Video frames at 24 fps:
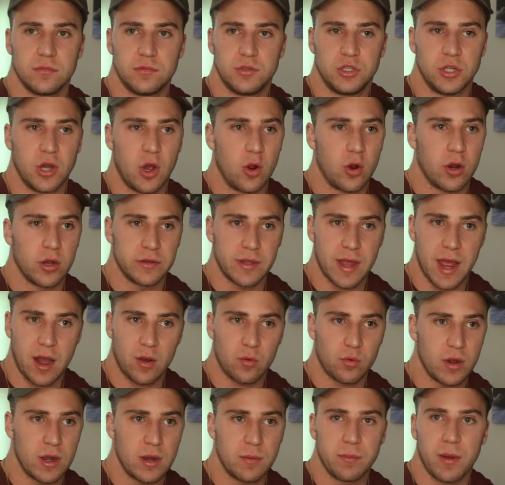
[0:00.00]
Choke on
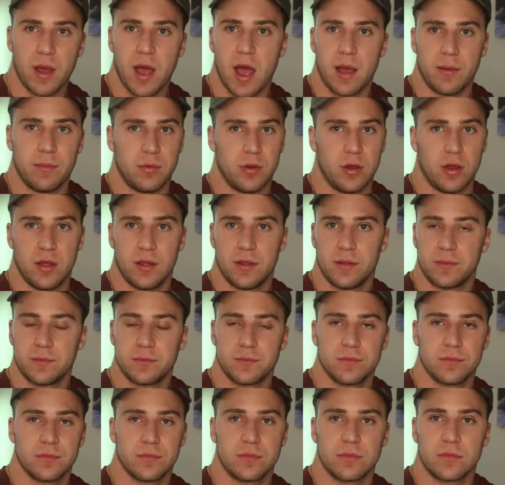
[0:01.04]
that ring pop, boy.
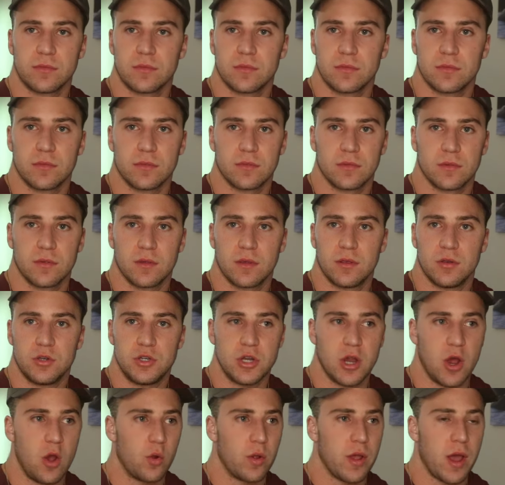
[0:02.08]

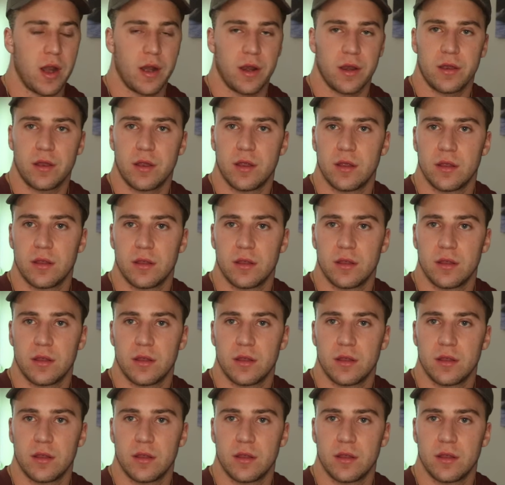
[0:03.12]
Choke on it.